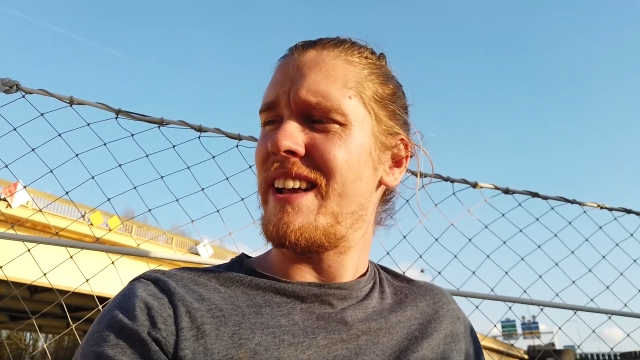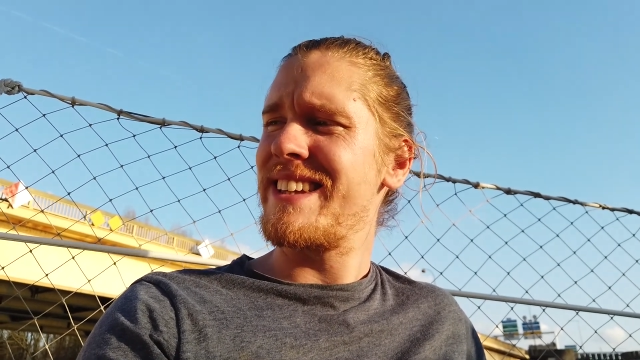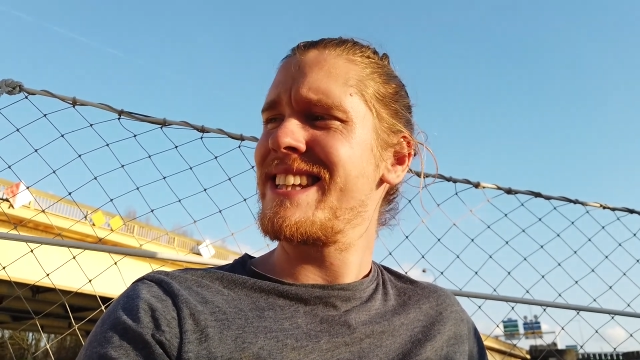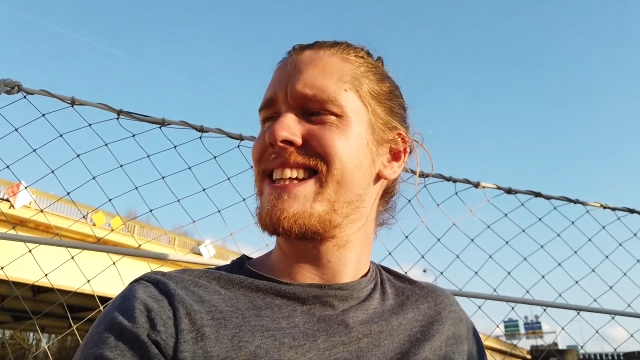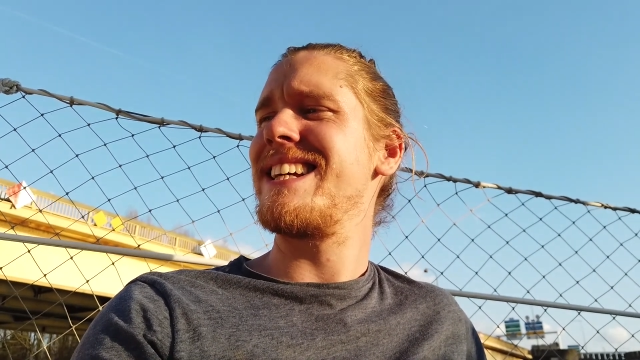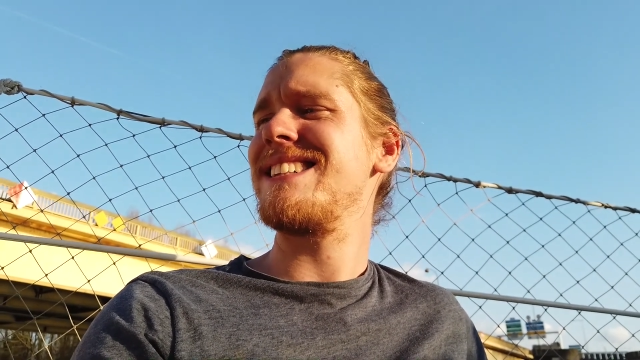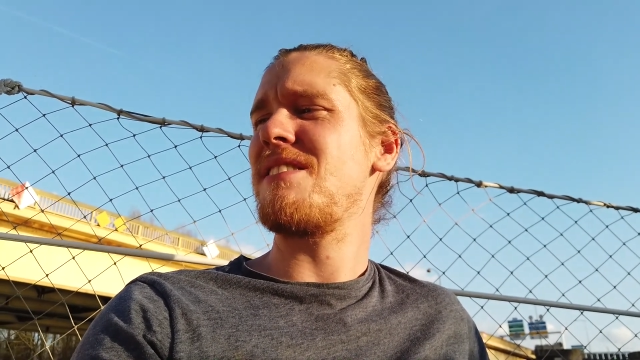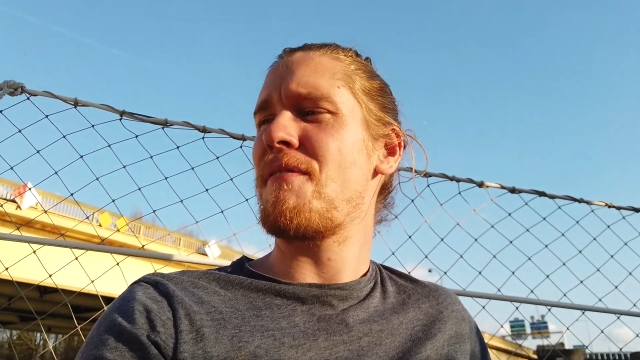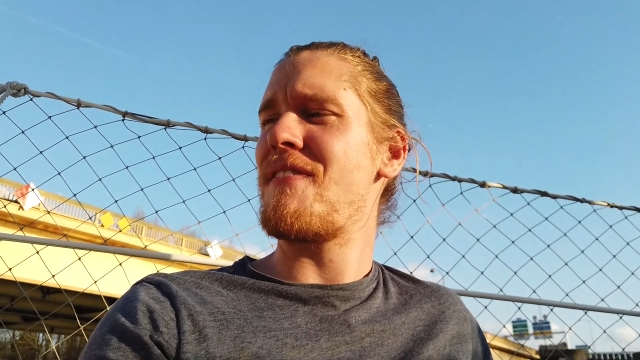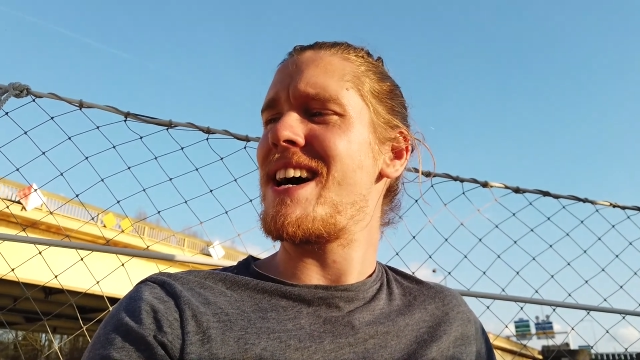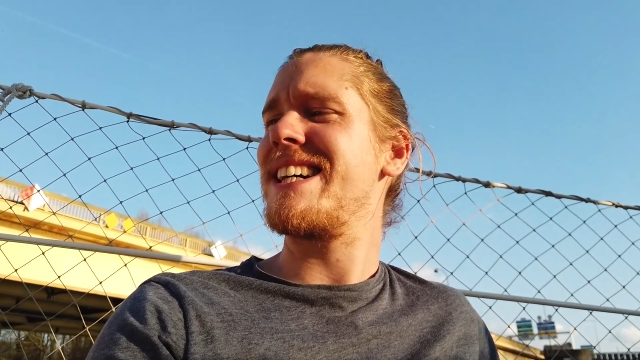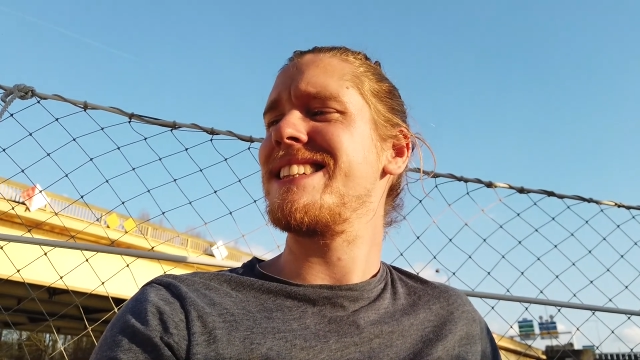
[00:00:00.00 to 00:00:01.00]
I think it's
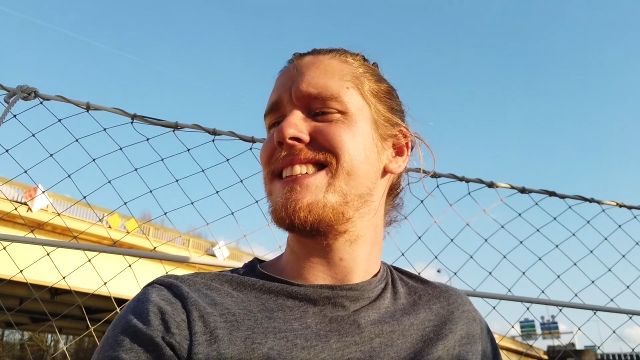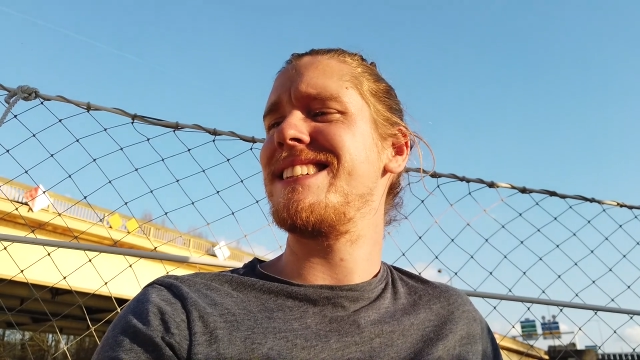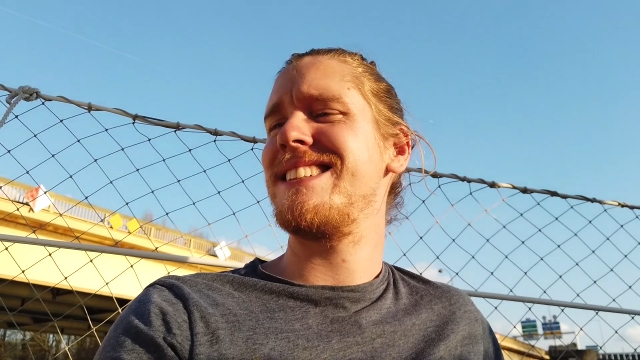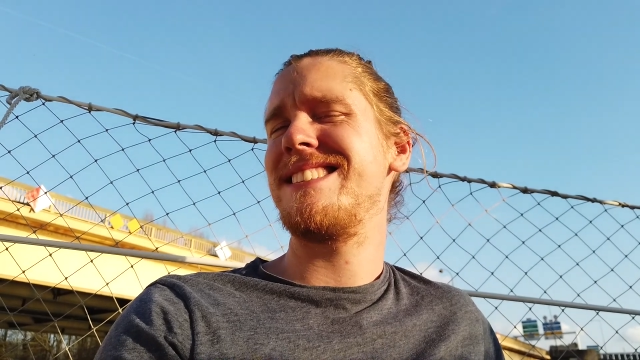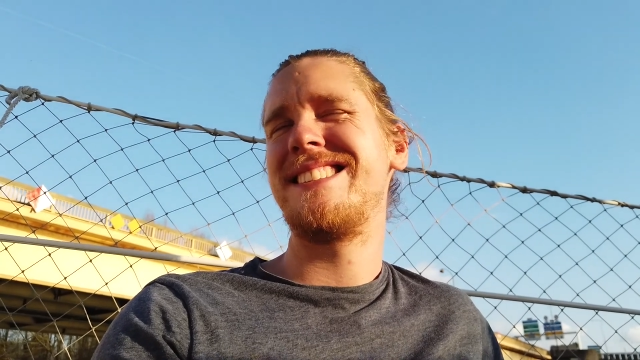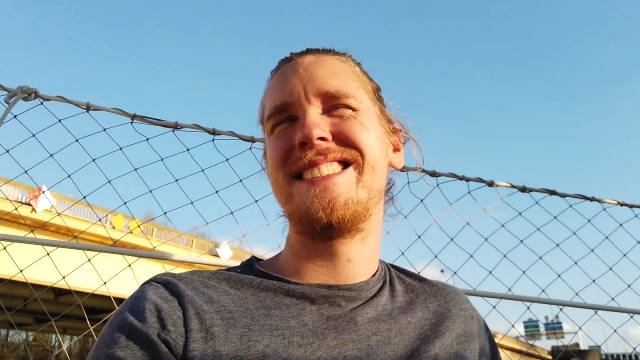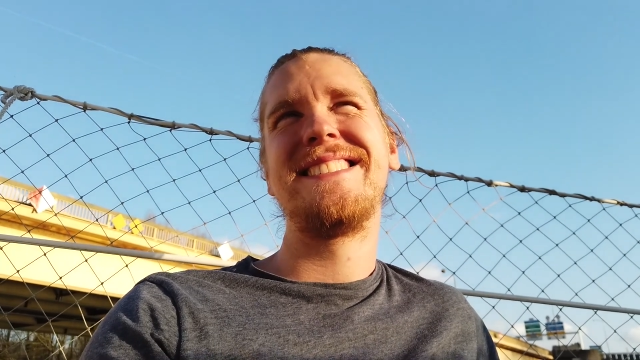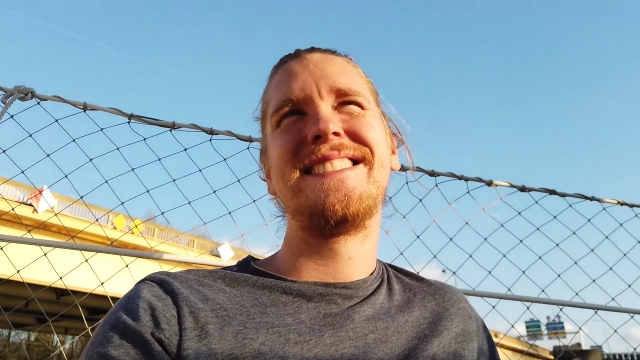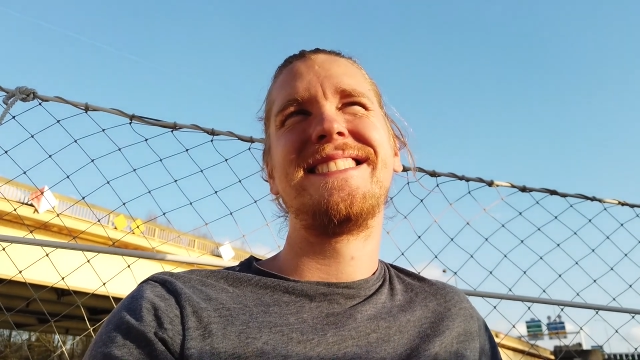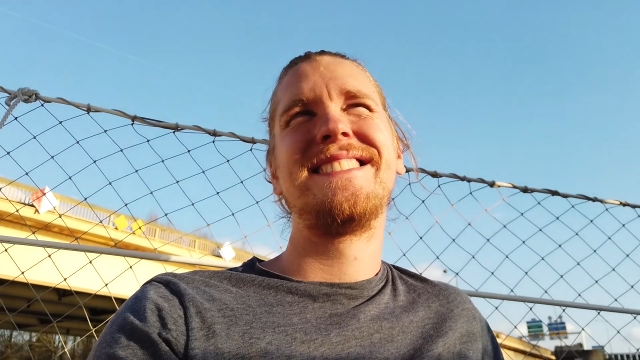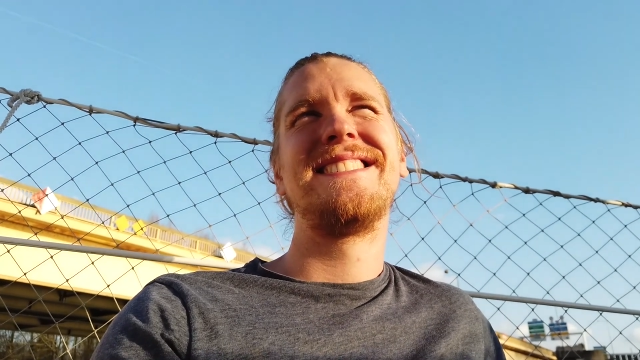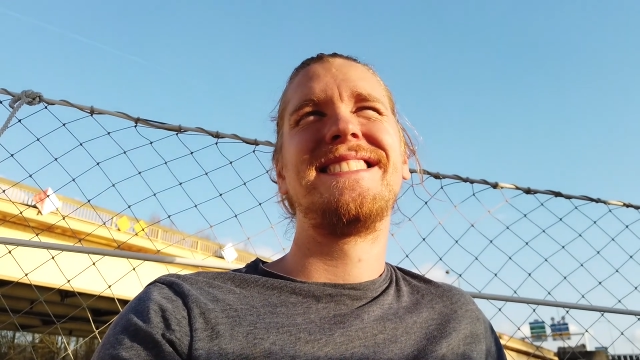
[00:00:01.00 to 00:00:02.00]
the fact that
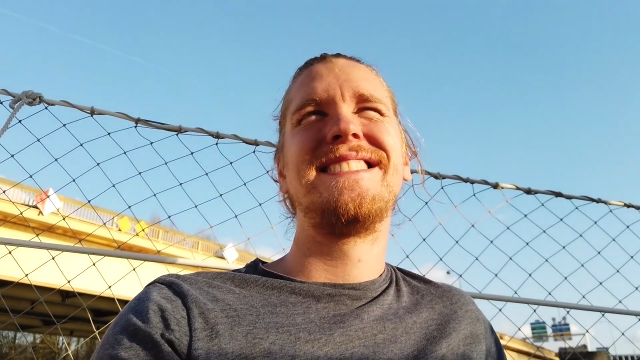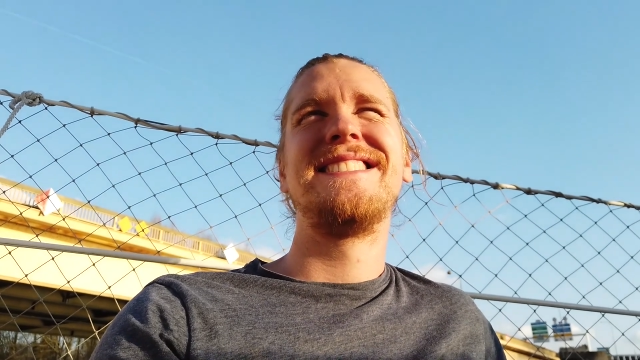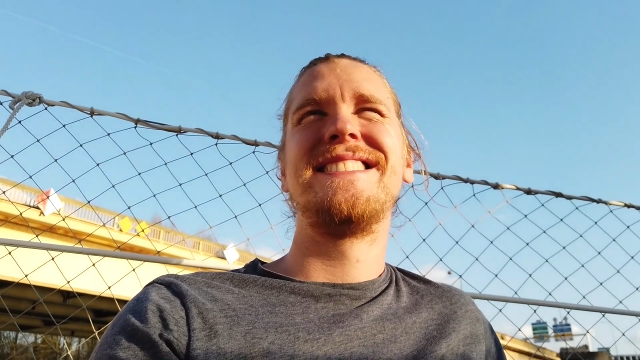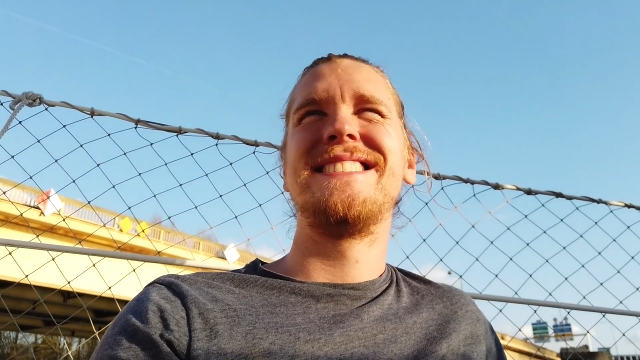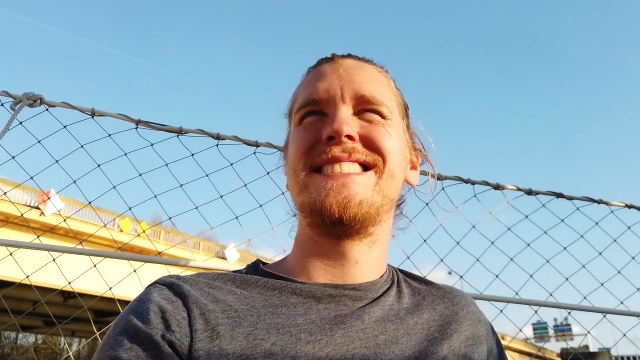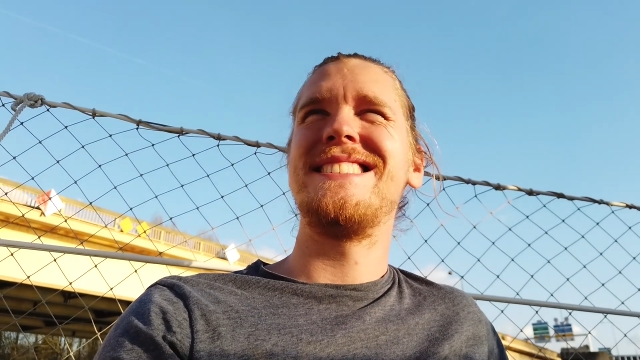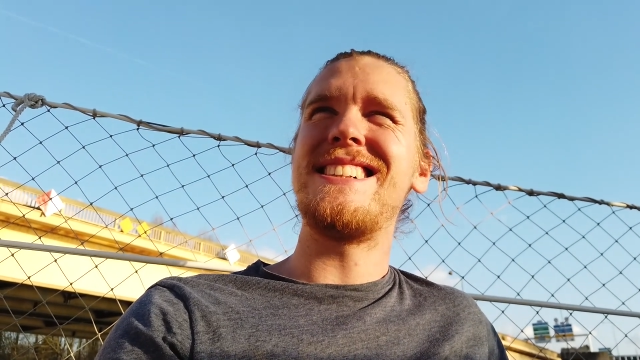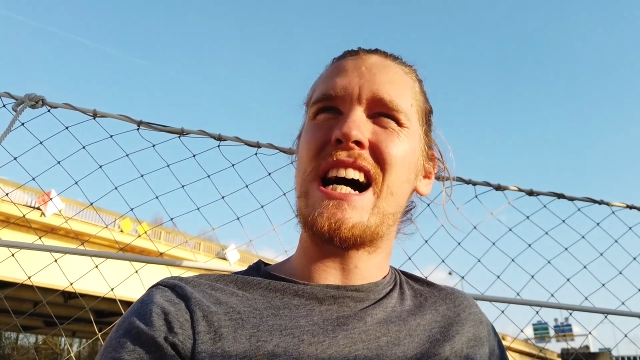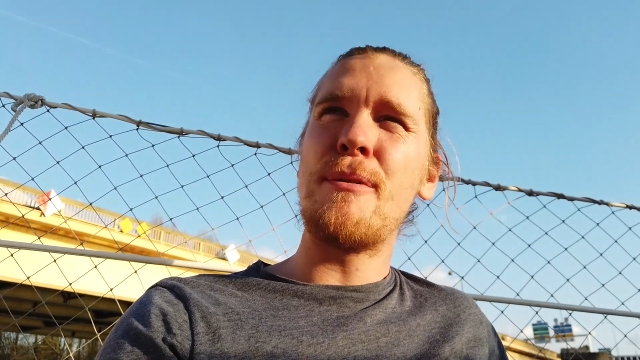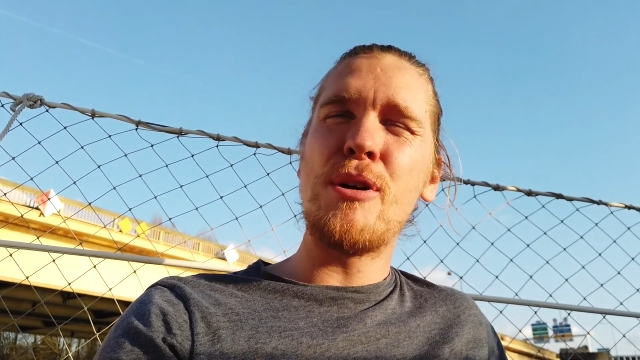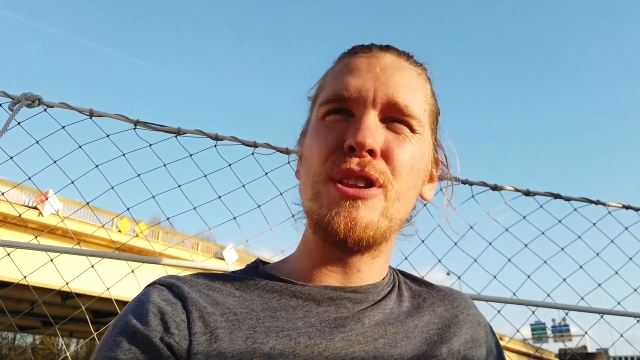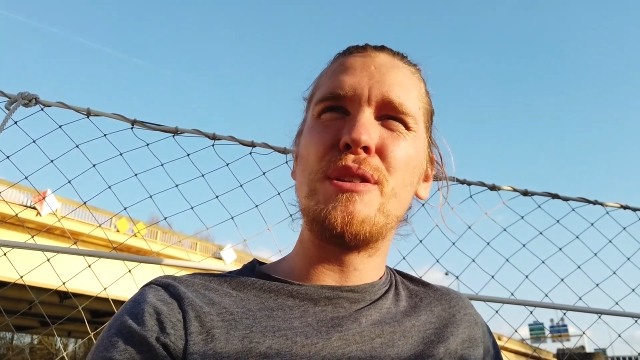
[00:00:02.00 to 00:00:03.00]

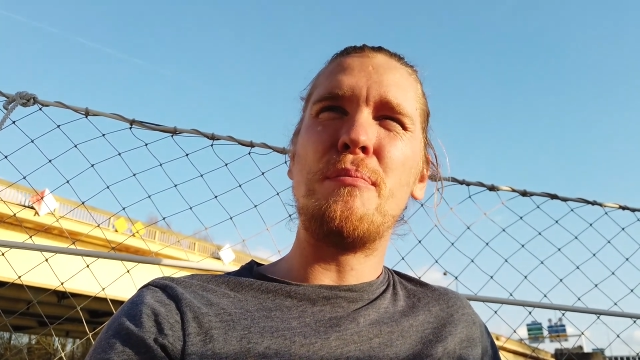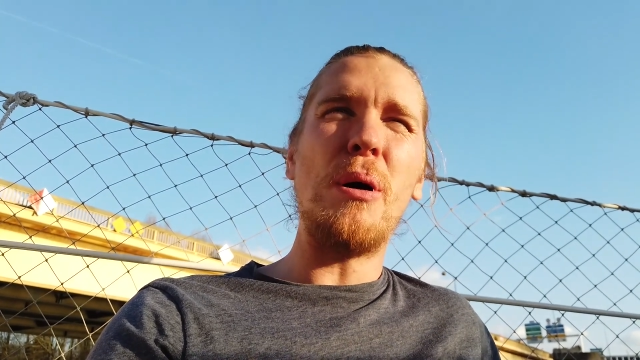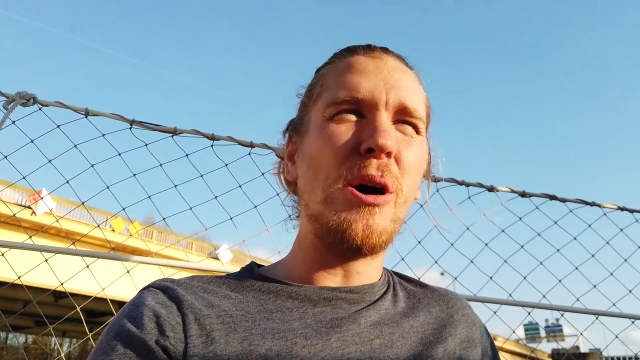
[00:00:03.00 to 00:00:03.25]
I'm on the